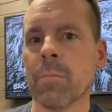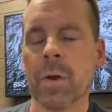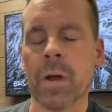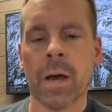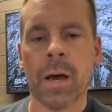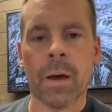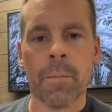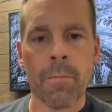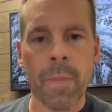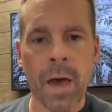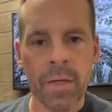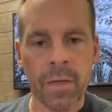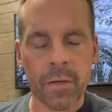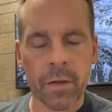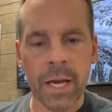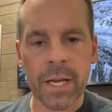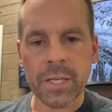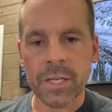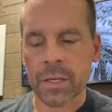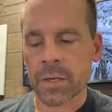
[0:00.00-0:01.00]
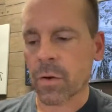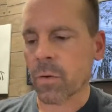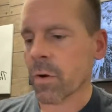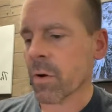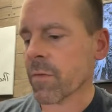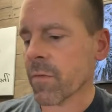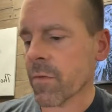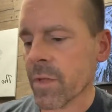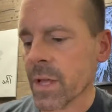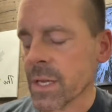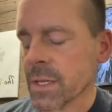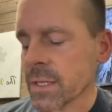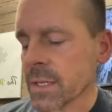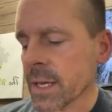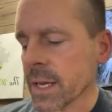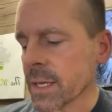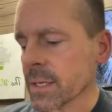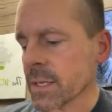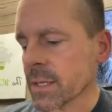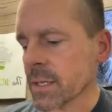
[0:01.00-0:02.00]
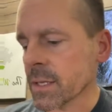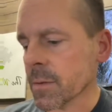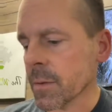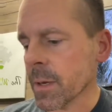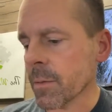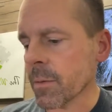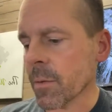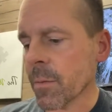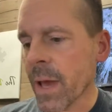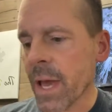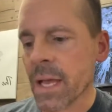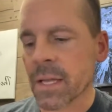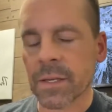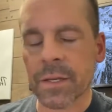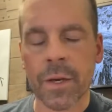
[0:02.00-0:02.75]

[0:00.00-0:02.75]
methylation in order for these things to be able to be made.